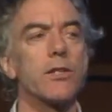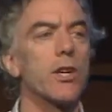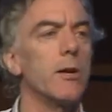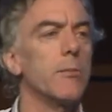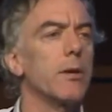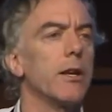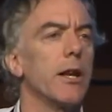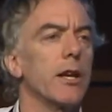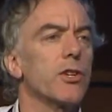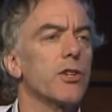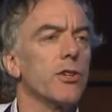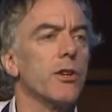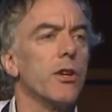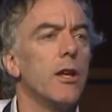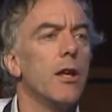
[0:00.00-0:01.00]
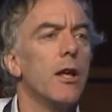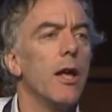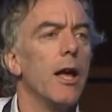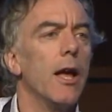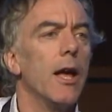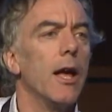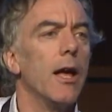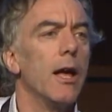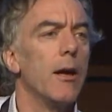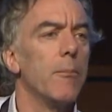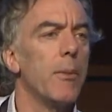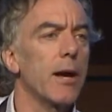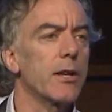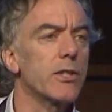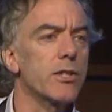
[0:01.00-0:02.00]
type connection
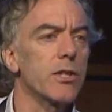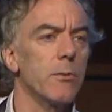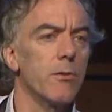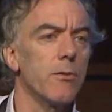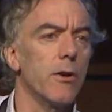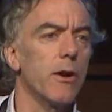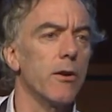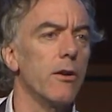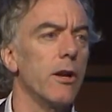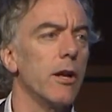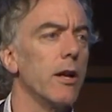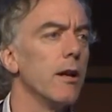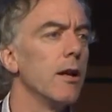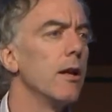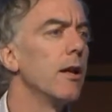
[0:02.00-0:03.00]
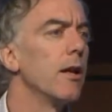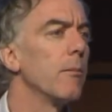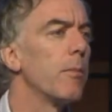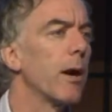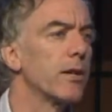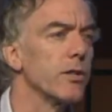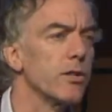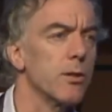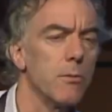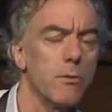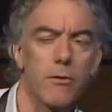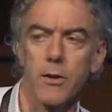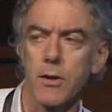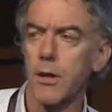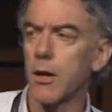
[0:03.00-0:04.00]
back to some of our
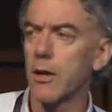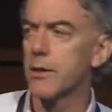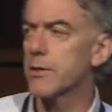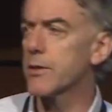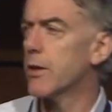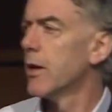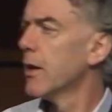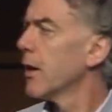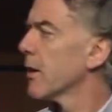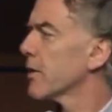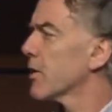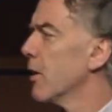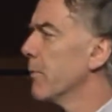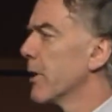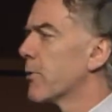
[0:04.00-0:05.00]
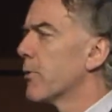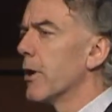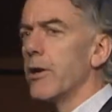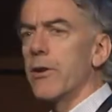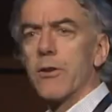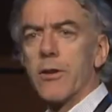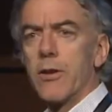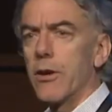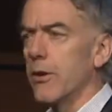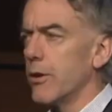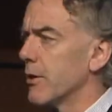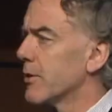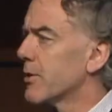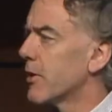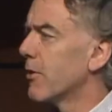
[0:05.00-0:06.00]
clients. I saw Mick Ryder in the
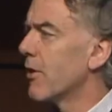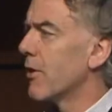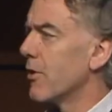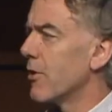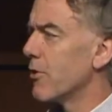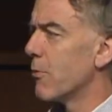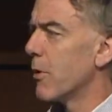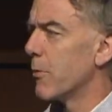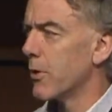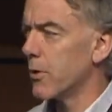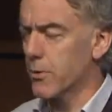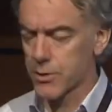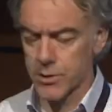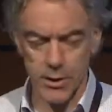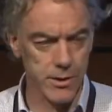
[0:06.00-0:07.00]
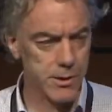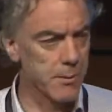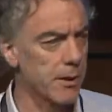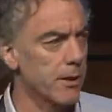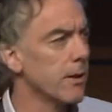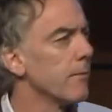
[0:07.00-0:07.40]
audience there earlier. You remember those days, Mick.